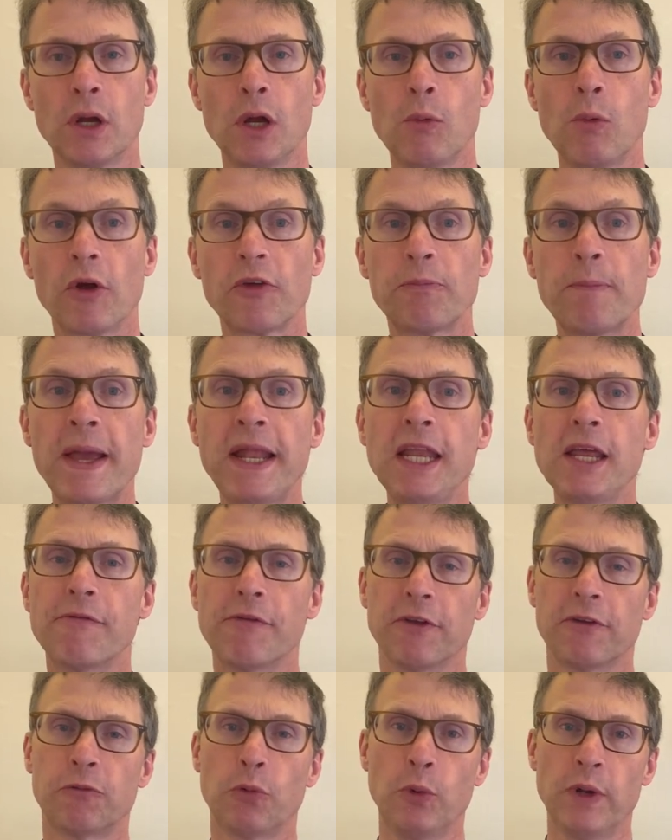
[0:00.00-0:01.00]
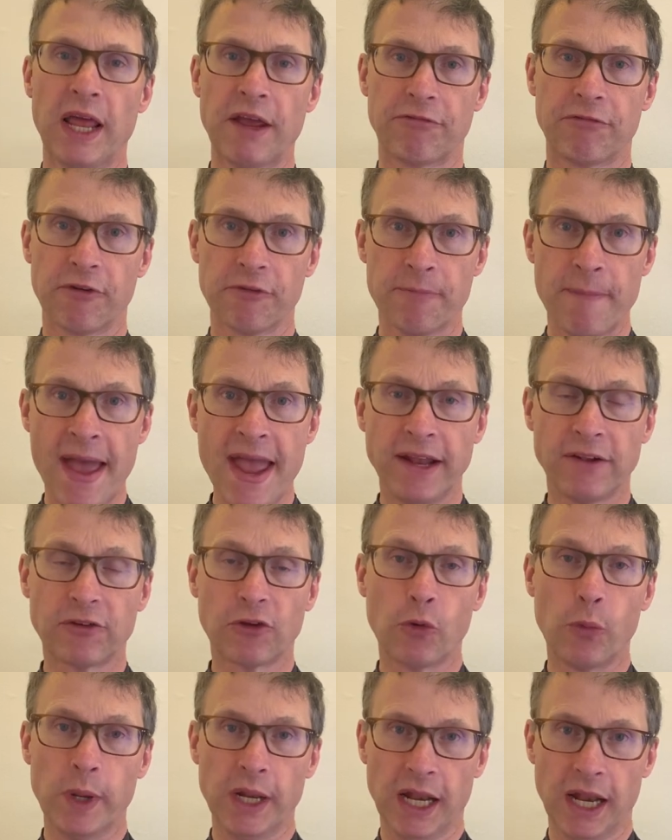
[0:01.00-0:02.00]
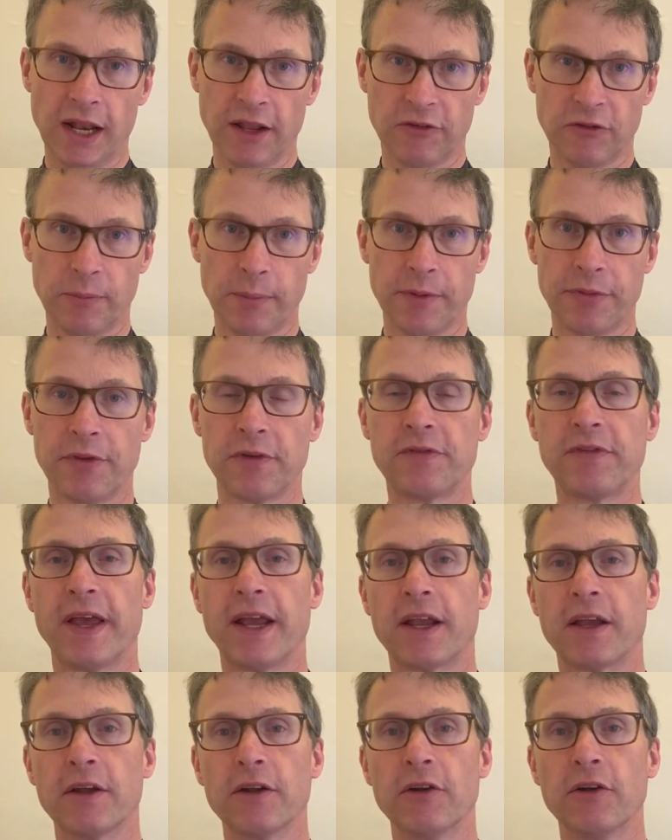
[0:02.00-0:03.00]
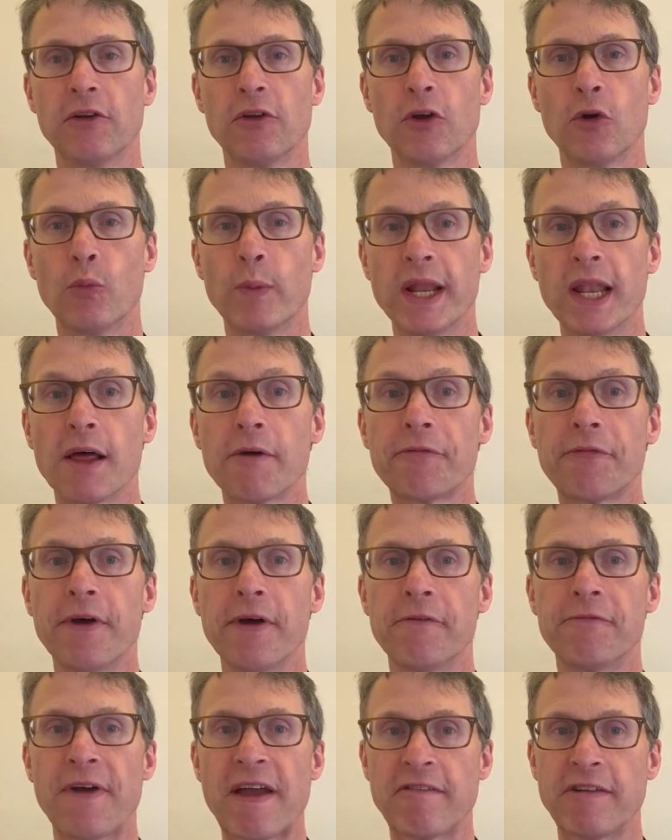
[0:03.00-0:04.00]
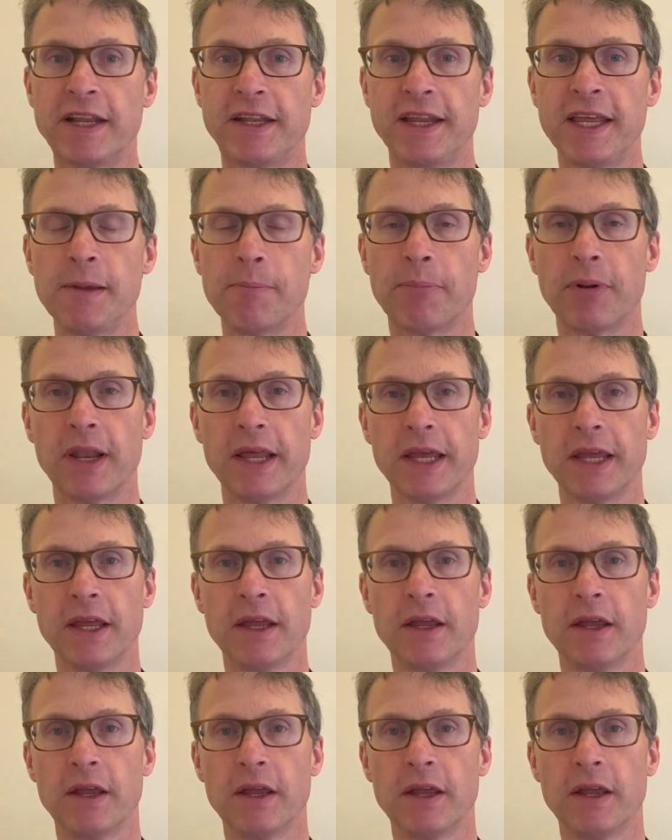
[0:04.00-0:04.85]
Whilst many of us will never have met Queen Elizabeth II, we love her very deeply.